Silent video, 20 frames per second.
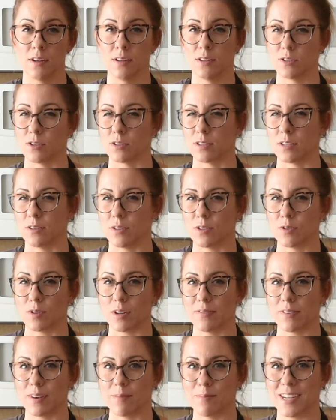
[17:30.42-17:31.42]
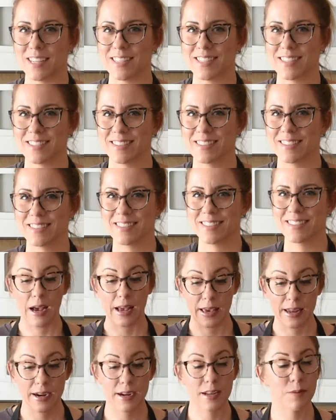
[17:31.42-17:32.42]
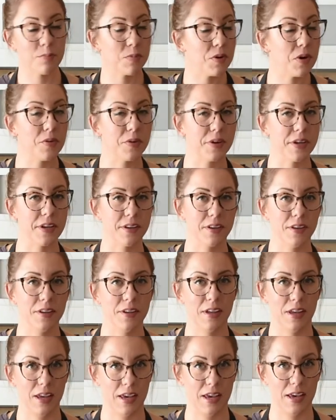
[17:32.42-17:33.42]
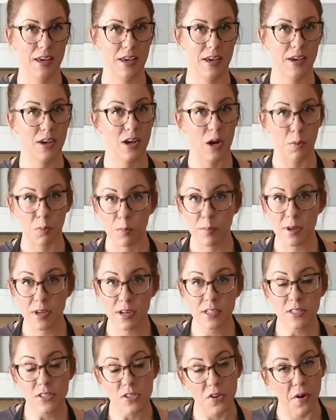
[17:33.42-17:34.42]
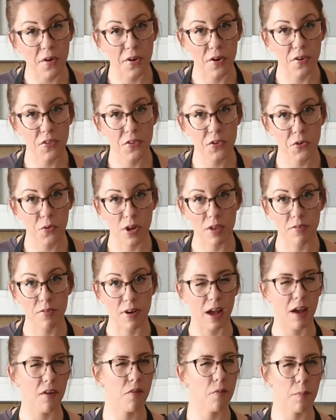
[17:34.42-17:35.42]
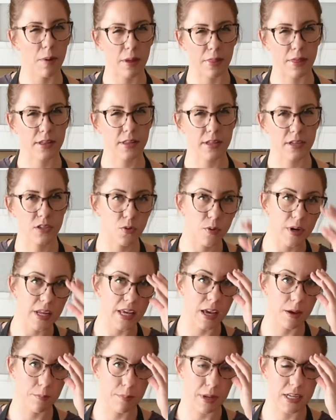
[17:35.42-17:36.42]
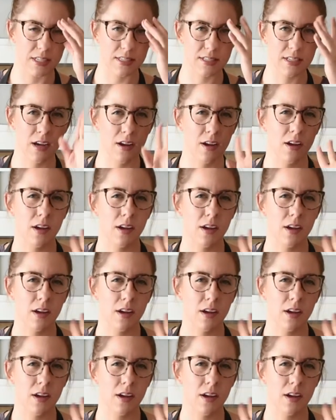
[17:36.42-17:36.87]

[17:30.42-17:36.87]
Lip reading: So I'll see you in 25 minutes. I ended up going a couple minutes longer than 25, I think like 28 minutes,